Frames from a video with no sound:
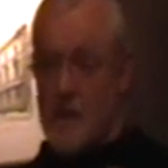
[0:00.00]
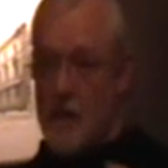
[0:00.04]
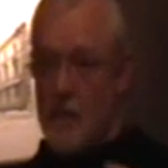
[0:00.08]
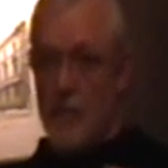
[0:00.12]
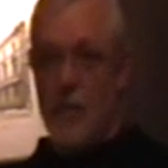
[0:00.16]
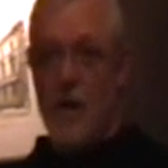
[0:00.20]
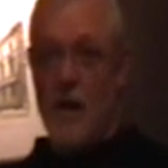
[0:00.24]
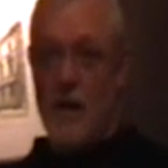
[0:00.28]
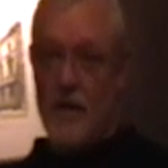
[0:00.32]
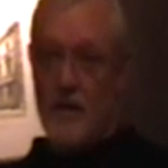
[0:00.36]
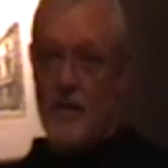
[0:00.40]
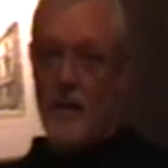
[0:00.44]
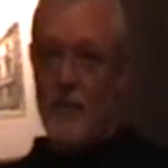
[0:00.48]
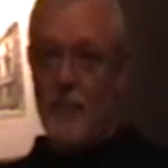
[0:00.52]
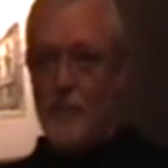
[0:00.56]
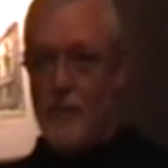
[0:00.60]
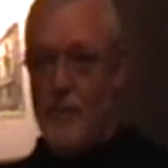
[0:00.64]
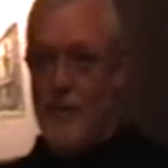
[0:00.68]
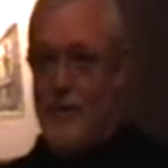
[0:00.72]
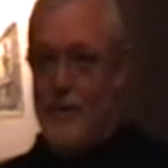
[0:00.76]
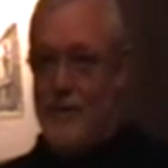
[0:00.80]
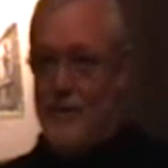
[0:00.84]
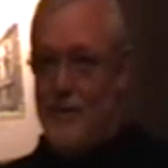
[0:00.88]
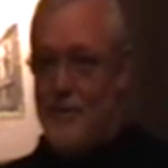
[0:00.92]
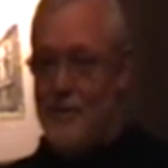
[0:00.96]
can keep your head down
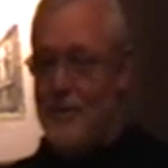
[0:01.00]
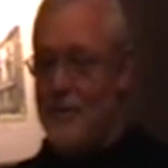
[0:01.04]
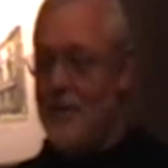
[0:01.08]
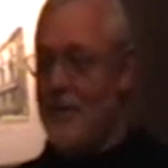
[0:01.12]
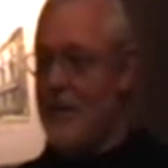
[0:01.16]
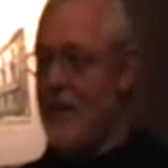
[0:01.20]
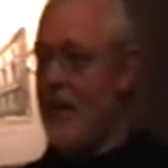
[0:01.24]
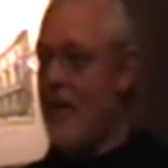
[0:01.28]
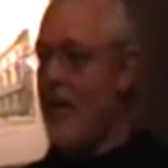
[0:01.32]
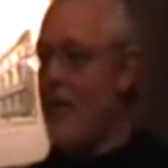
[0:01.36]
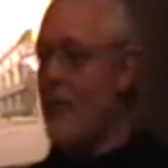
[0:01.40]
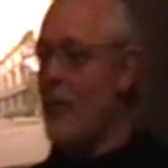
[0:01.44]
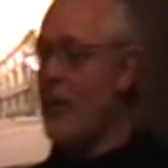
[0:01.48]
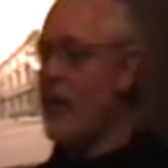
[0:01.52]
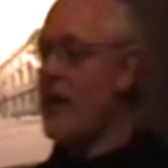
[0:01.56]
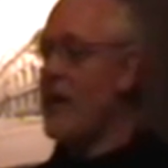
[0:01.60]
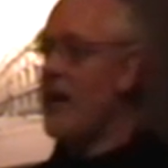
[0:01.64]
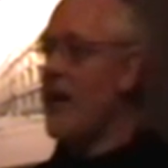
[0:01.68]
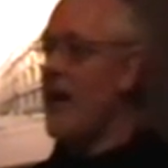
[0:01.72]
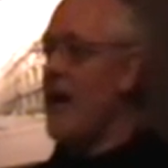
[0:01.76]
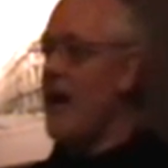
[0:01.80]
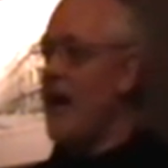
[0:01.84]
when you're doing the armourer.